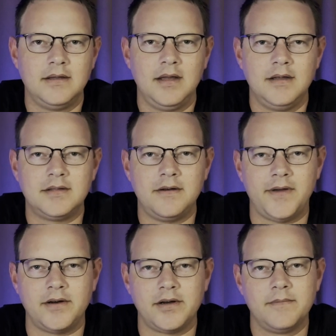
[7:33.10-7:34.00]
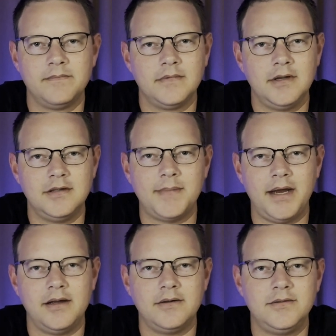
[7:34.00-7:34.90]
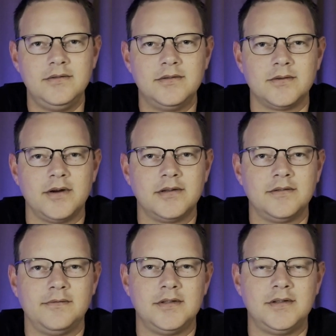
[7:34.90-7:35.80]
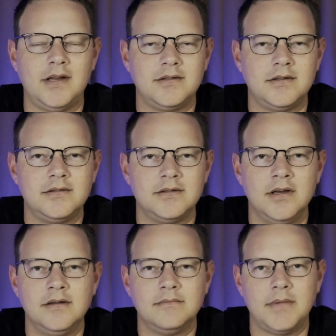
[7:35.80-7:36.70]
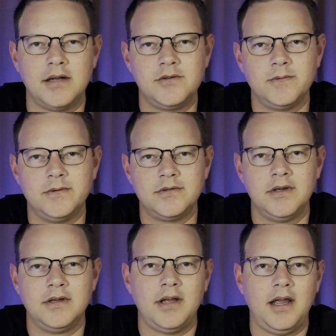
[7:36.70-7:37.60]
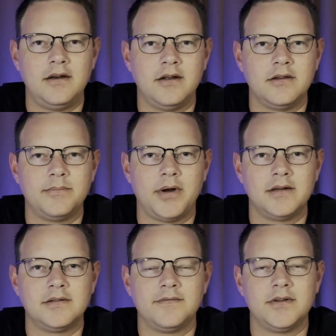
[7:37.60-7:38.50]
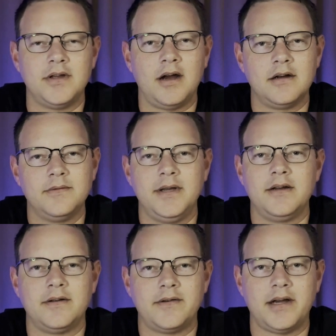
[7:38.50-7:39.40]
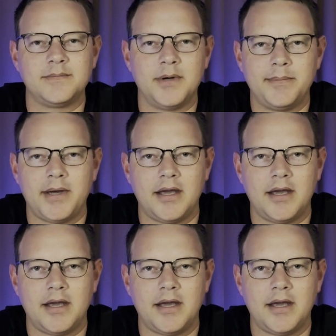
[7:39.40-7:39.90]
SunFounder is my go-to source for sensors, modules, and other parts for the Arduino and Raspberry Pi.